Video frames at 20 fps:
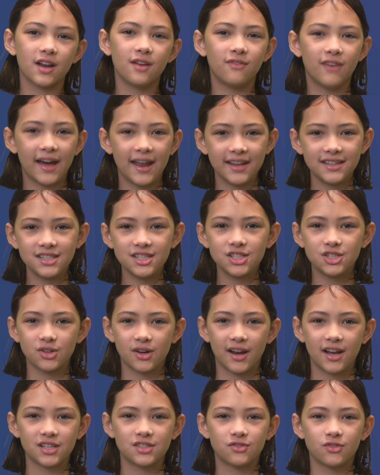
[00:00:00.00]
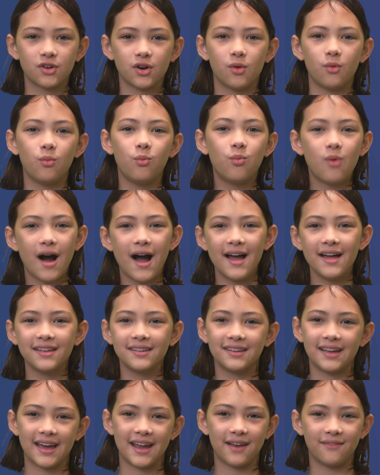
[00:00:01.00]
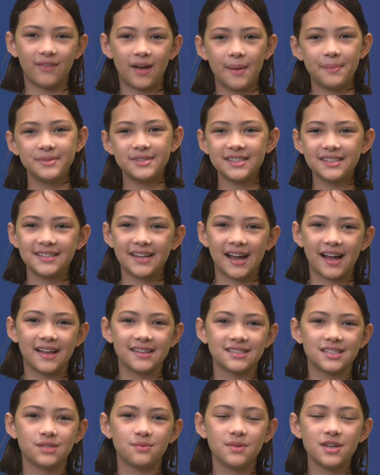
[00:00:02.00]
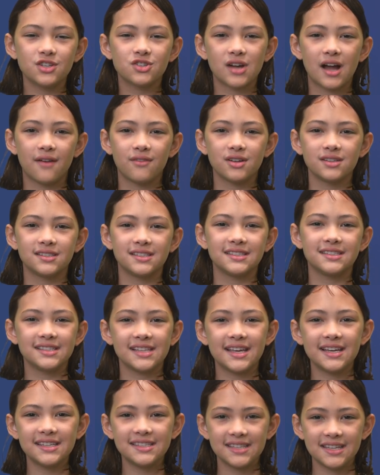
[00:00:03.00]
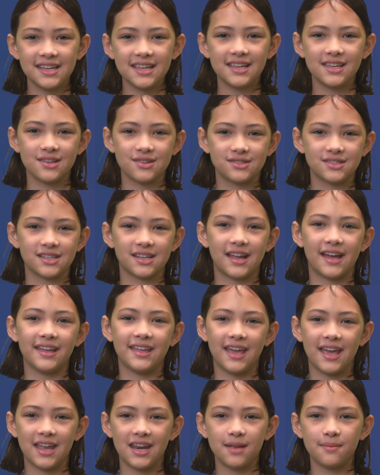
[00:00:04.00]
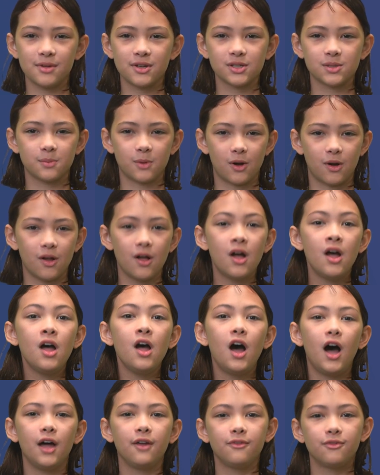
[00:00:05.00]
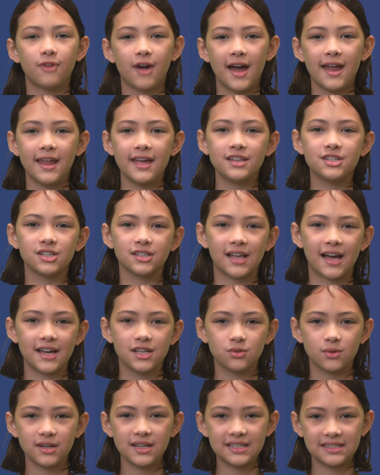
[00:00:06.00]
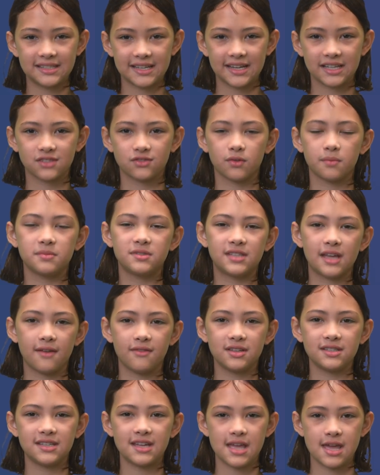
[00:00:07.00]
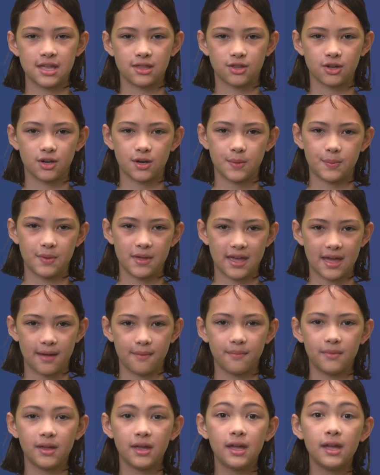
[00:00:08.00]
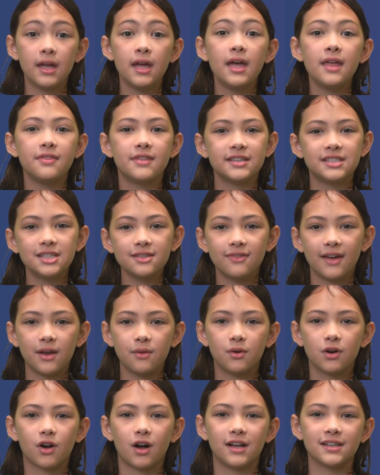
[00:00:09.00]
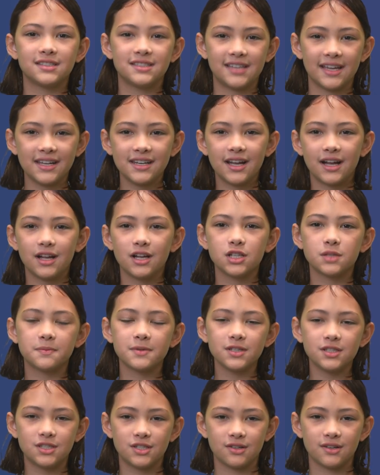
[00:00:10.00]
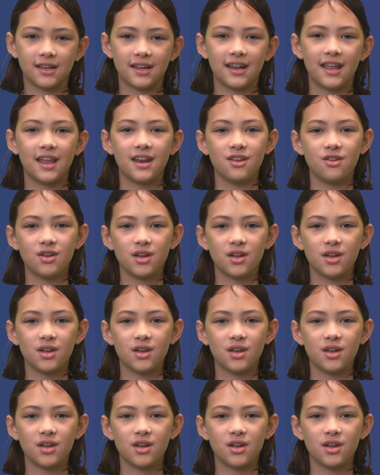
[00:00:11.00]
invited to join us for a wild night of ups and downs as we travel to Slick City, Houston at Katy Mills Mall on Friday, July 26 from 7 to 8.30 p.m. This event will cost $10 per student and